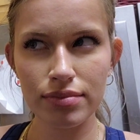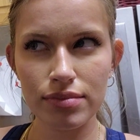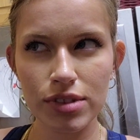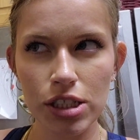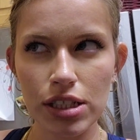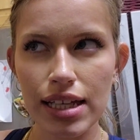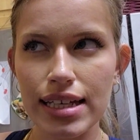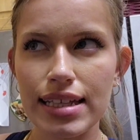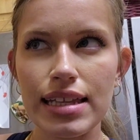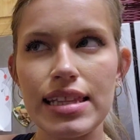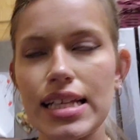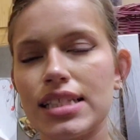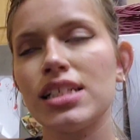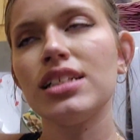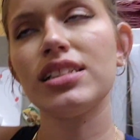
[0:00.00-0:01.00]
So like,
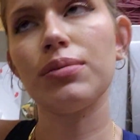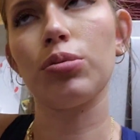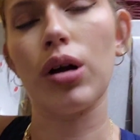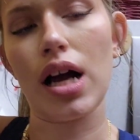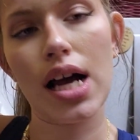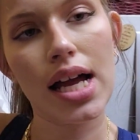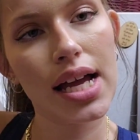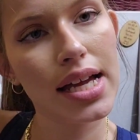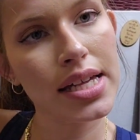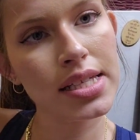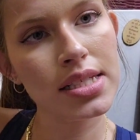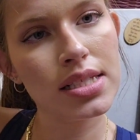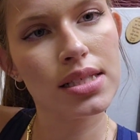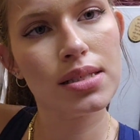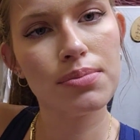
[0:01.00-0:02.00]
that's not a
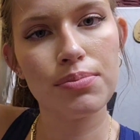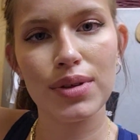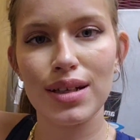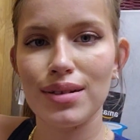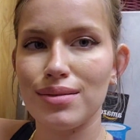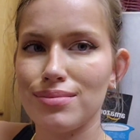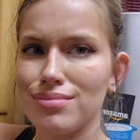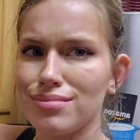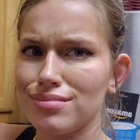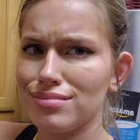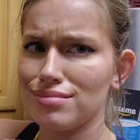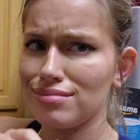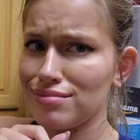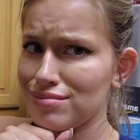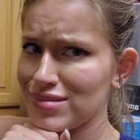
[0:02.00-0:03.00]
surprise, but
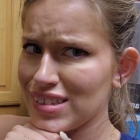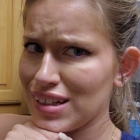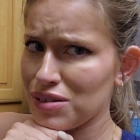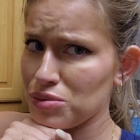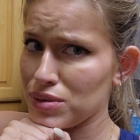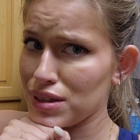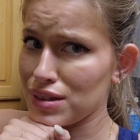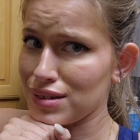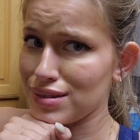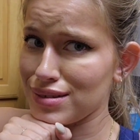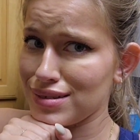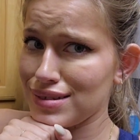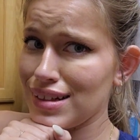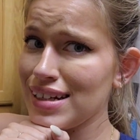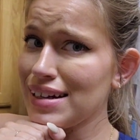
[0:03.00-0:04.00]
it's kind of
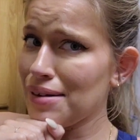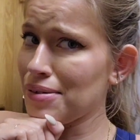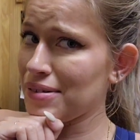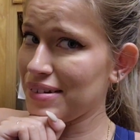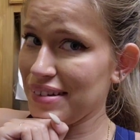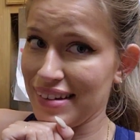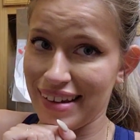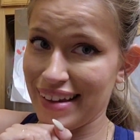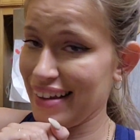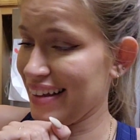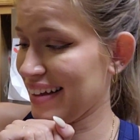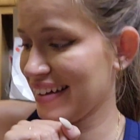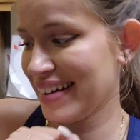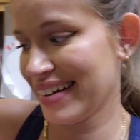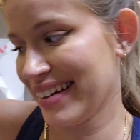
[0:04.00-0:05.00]
weird. I don't
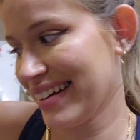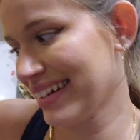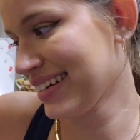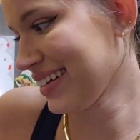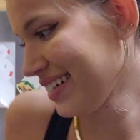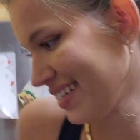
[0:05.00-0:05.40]
mind.